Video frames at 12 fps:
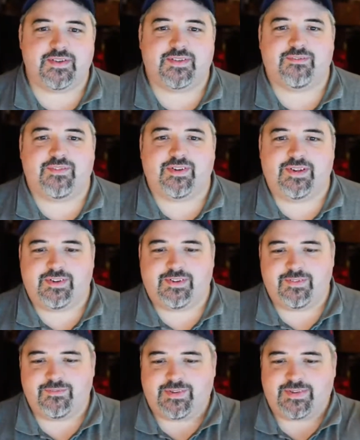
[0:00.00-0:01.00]
very,
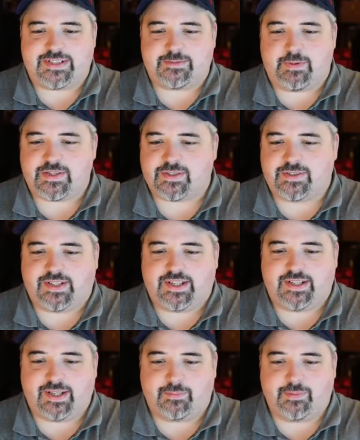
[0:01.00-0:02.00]
very special night.
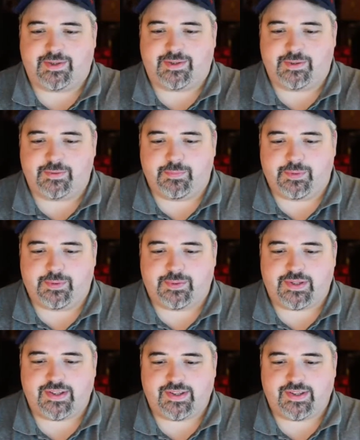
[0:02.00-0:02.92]
I'm in a good mood.